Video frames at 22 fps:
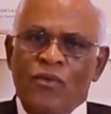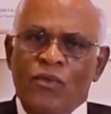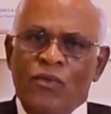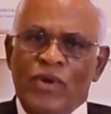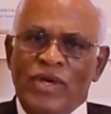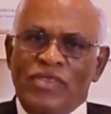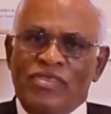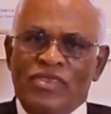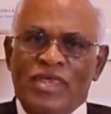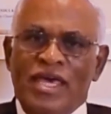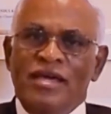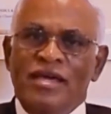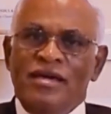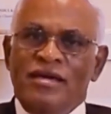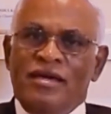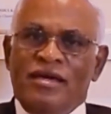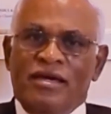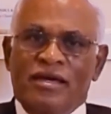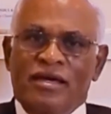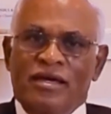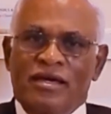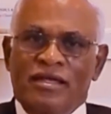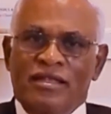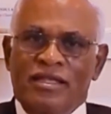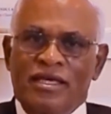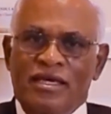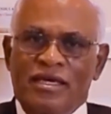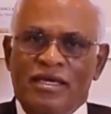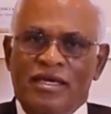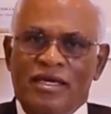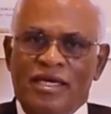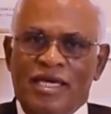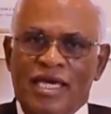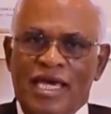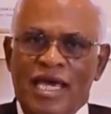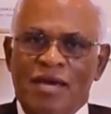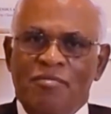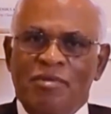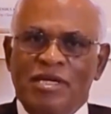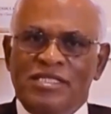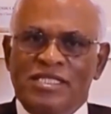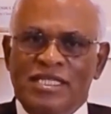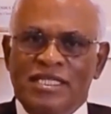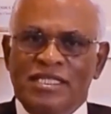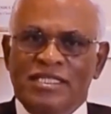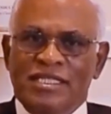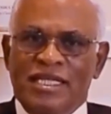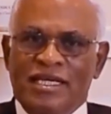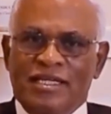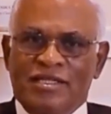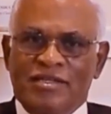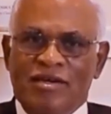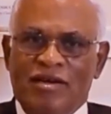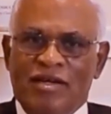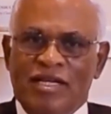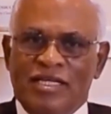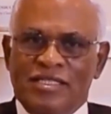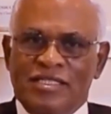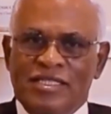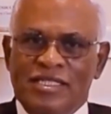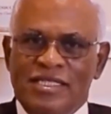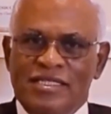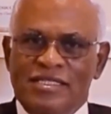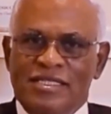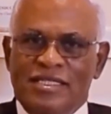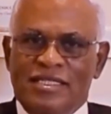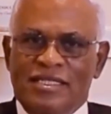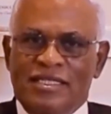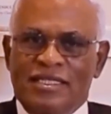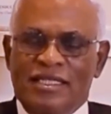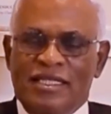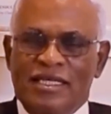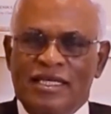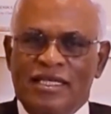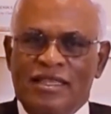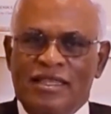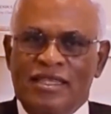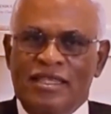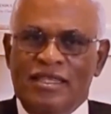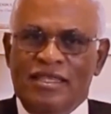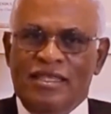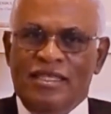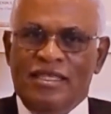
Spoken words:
We think the emerging technologies, that